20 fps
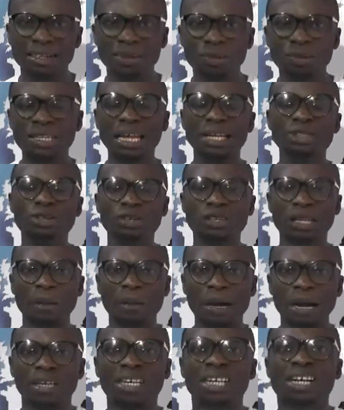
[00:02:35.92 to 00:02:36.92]
What are you talking
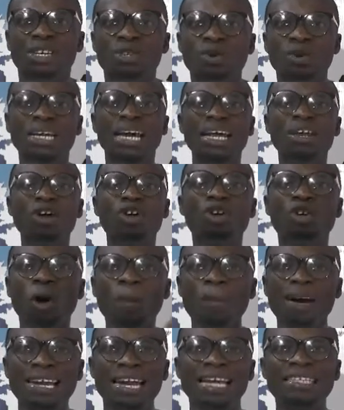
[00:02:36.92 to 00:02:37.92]
about? You cannot
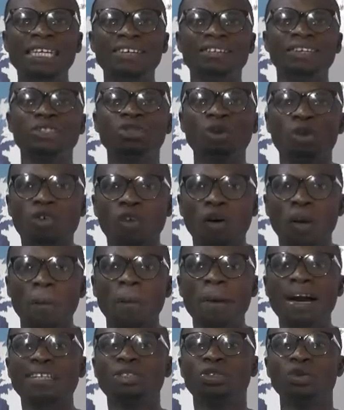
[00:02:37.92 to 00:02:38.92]
command Lazarus to come
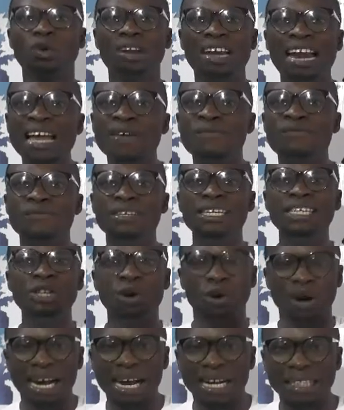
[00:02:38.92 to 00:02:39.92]
back to life in
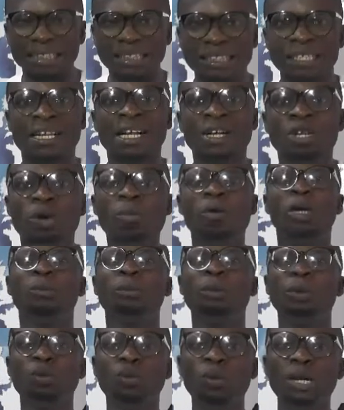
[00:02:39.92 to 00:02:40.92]
your heart. You
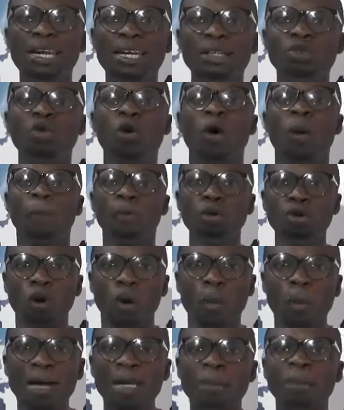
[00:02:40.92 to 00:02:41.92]
must be willing to open
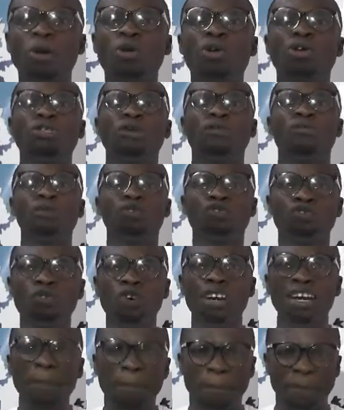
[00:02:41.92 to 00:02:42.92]
your mouth, because if you
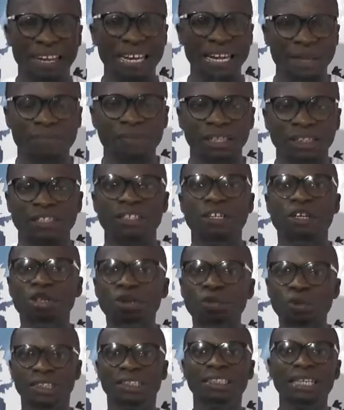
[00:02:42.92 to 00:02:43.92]
truly believe it,
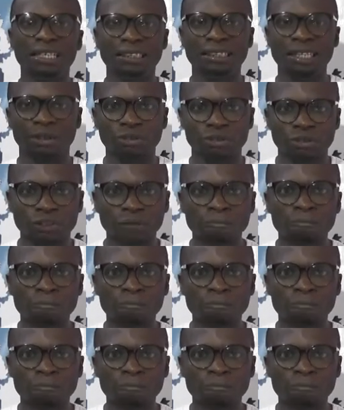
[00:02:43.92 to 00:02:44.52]
you will say it out.